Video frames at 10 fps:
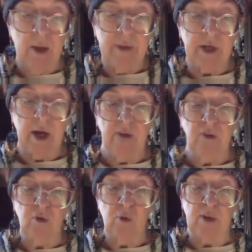The
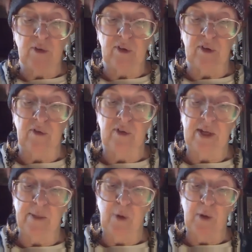consequence is that
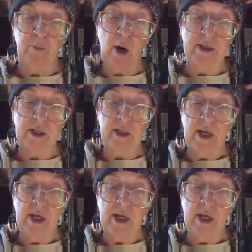upon breaking